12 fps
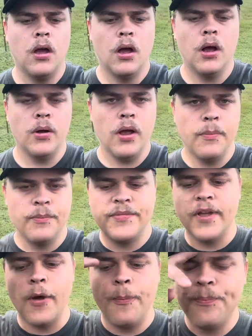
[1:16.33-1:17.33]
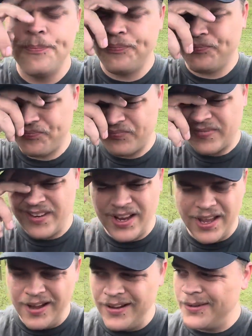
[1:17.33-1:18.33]
Okay, so
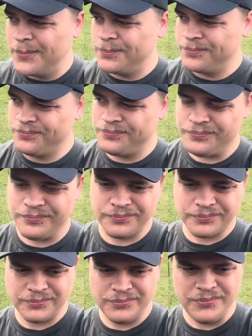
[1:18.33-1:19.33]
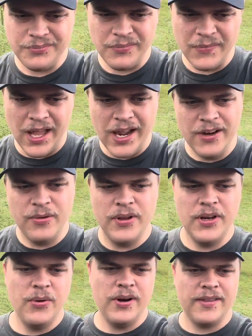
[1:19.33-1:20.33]
I didn't really
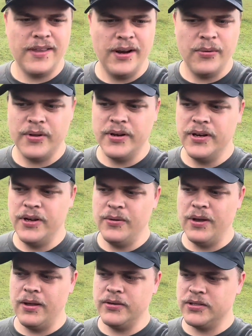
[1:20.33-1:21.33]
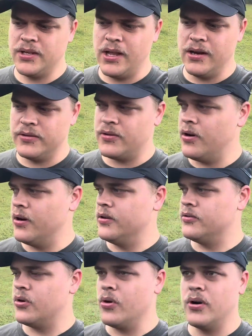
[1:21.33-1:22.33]
do what I said I was gonna do. I just kind of started
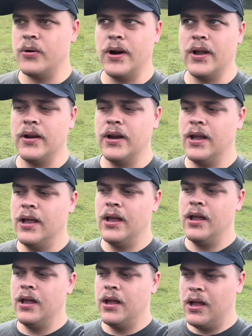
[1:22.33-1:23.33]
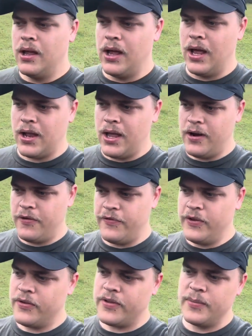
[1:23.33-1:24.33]
screwing around. I gotta
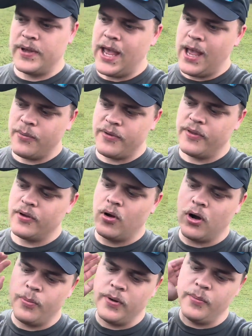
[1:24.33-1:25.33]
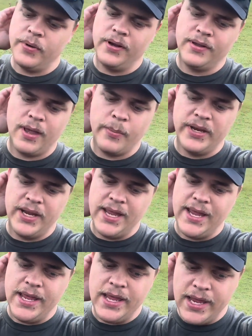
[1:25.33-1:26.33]
fill some gaps in the carpet because I'm an
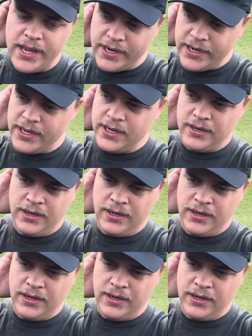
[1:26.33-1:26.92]
idiot.